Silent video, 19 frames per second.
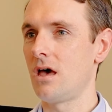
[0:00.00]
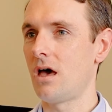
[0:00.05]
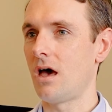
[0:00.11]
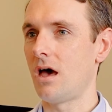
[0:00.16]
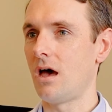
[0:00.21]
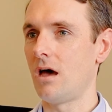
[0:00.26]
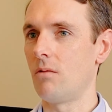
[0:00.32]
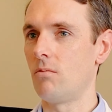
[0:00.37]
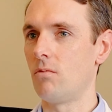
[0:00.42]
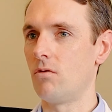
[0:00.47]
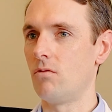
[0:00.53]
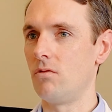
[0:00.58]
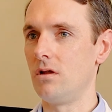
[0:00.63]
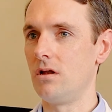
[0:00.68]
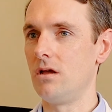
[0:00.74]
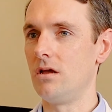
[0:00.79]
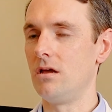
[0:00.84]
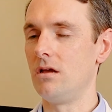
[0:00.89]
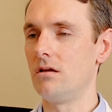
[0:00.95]
We're
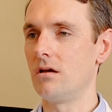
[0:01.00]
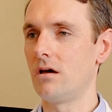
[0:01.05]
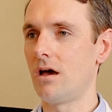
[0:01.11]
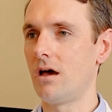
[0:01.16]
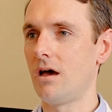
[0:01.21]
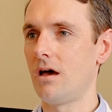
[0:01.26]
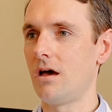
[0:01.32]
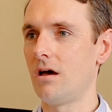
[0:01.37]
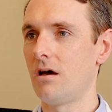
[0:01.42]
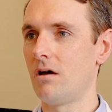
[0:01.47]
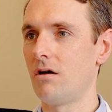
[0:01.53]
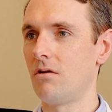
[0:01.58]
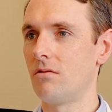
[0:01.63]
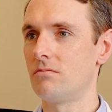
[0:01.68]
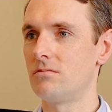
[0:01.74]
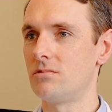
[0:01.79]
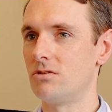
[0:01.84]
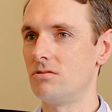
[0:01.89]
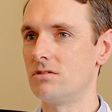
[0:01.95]
really
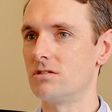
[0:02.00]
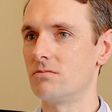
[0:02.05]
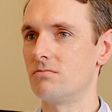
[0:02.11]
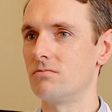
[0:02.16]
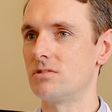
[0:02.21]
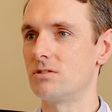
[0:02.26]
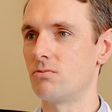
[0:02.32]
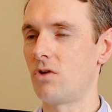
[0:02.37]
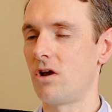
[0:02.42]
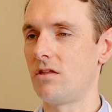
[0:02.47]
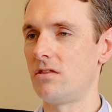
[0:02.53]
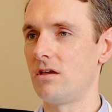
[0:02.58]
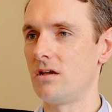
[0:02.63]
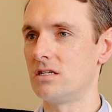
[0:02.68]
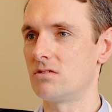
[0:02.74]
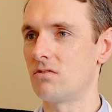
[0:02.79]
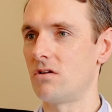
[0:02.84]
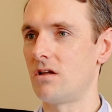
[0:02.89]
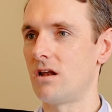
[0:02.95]
doing some great
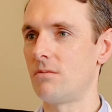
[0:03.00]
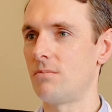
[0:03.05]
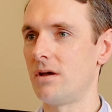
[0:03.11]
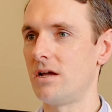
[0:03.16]
things for a lot of